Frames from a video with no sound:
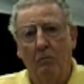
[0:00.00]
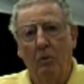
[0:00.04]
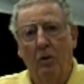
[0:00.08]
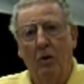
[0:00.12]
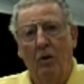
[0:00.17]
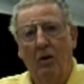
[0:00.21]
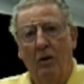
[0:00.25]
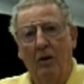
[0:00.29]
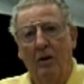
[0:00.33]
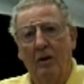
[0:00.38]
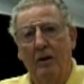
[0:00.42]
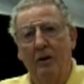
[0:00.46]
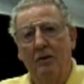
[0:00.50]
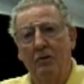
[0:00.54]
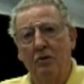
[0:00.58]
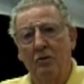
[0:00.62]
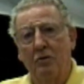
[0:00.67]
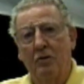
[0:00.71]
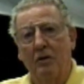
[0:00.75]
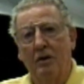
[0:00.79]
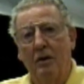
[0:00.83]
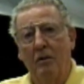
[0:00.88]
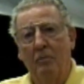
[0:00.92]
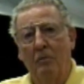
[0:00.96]
the ball had
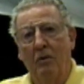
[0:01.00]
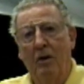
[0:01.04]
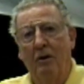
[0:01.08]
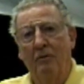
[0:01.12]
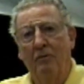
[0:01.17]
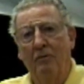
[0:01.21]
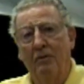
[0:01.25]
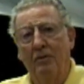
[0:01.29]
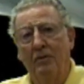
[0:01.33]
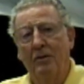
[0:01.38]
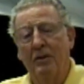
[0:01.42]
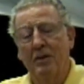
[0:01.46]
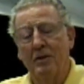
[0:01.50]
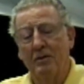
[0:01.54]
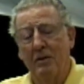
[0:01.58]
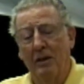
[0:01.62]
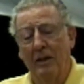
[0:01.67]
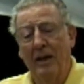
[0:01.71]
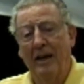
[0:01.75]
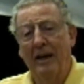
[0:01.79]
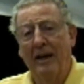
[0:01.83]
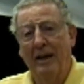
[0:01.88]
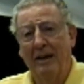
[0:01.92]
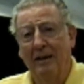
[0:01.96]
just come off of
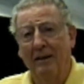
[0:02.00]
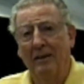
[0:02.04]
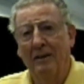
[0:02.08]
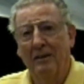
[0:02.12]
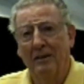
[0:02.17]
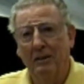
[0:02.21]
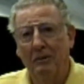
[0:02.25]
his leg,